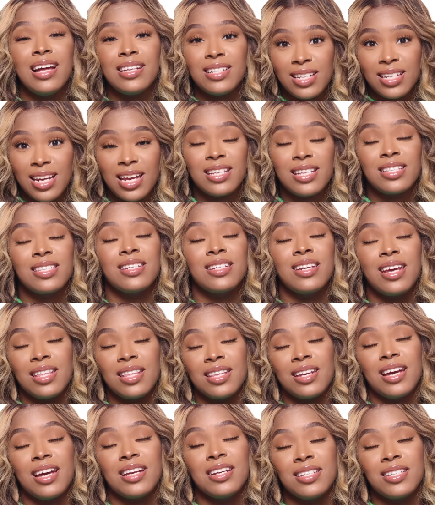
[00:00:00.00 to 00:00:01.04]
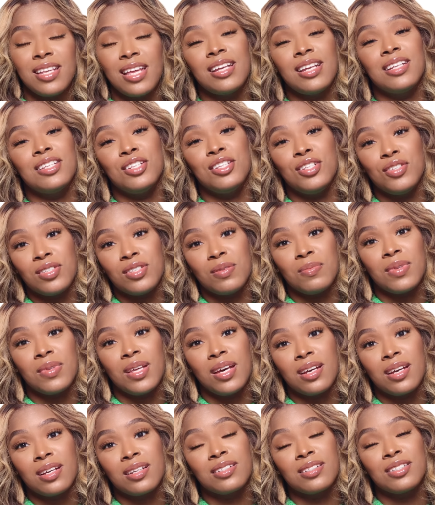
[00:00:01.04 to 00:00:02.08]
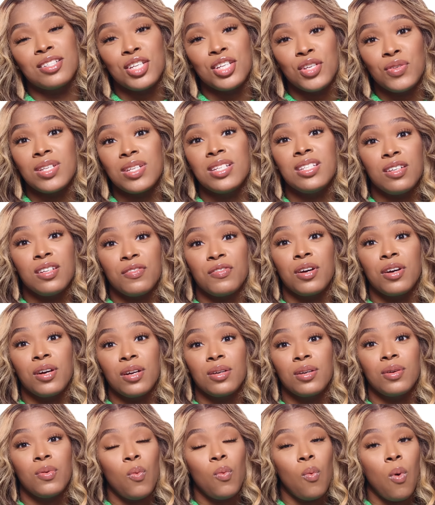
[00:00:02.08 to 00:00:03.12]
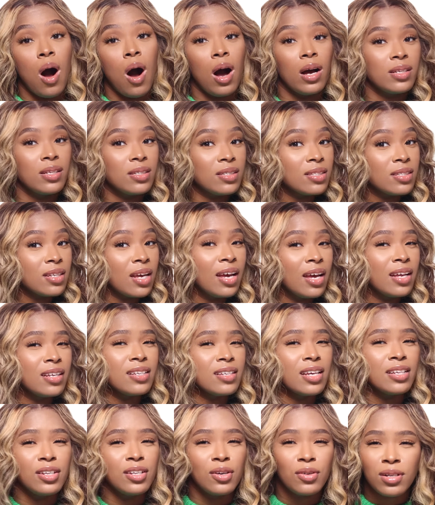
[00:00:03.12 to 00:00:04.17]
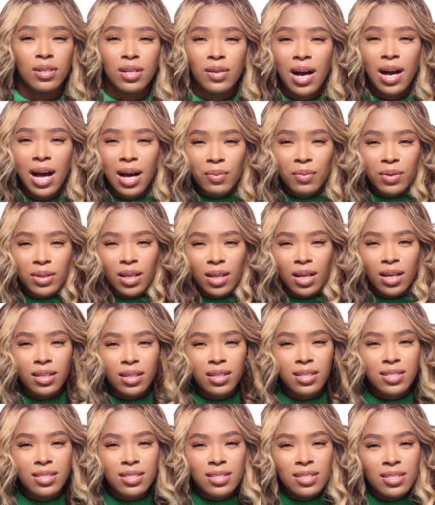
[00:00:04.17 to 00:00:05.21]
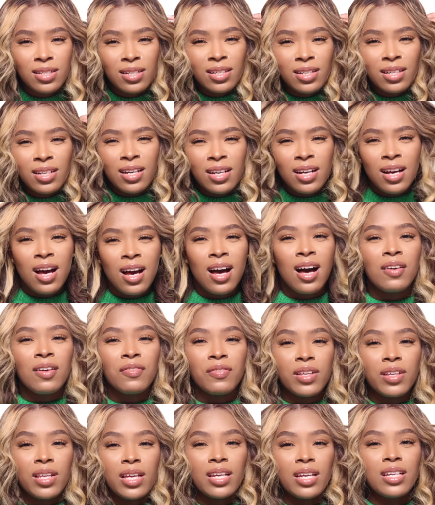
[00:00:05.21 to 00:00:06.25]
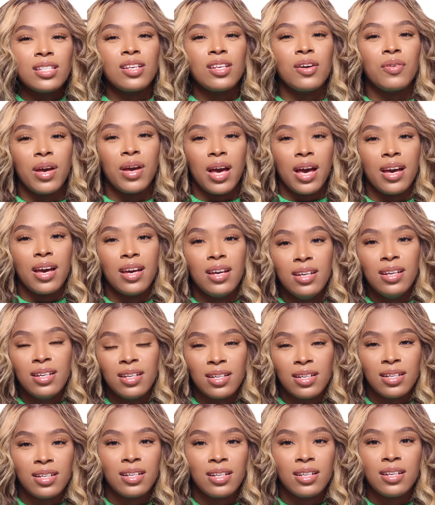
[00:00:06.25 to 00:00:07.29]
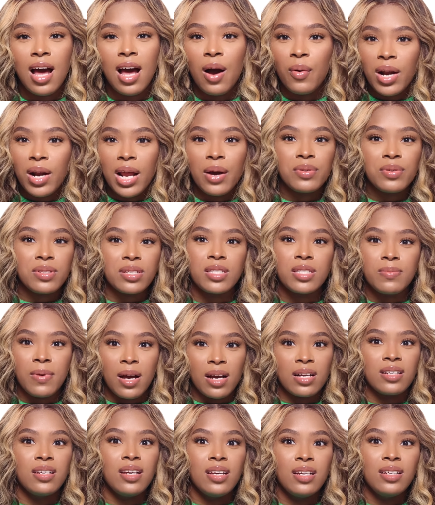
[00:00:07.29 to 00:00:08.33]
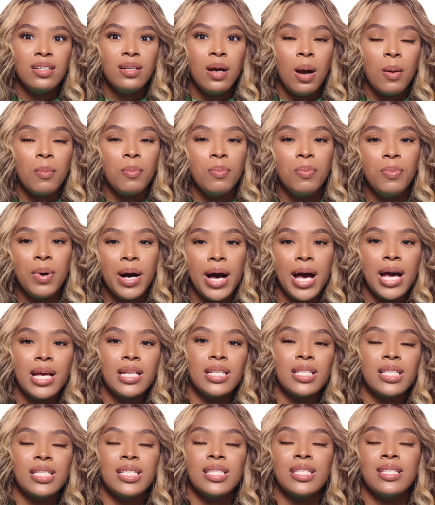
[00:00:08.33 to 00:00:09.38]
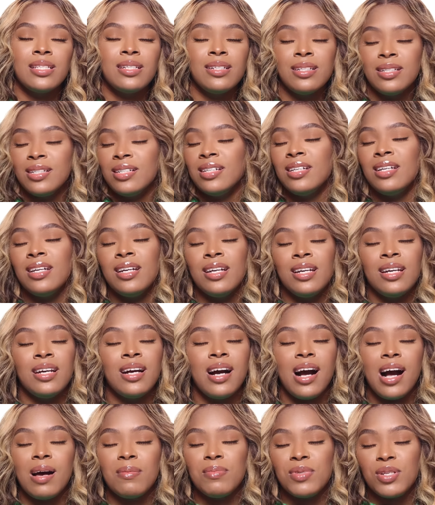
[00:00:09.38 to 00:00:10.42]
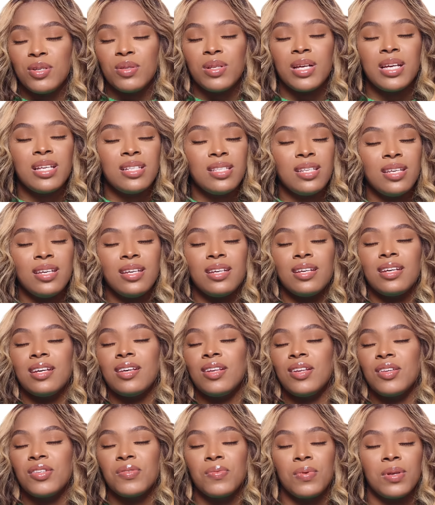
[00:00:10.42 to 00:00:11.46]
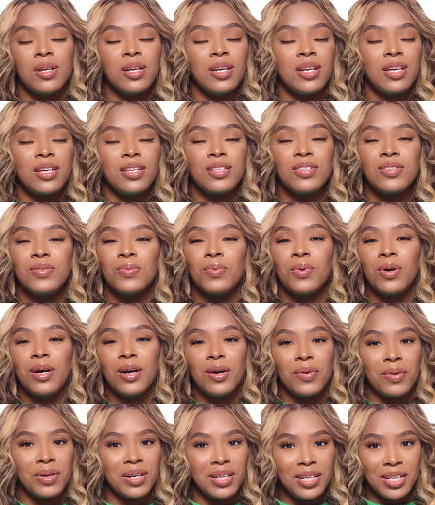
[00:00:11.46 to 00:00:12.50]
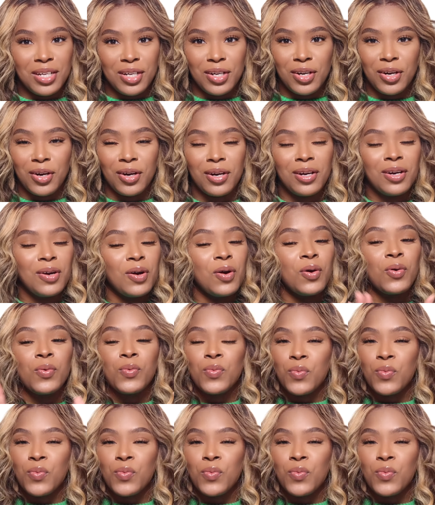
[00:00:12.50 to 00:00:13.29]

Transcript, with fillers: and today is the day that I decided to do something, to use a different wand and I don't know how it looks. I feel like it's okay. Not what I was expecting, but I'm too lazy. It is what it is. We're already here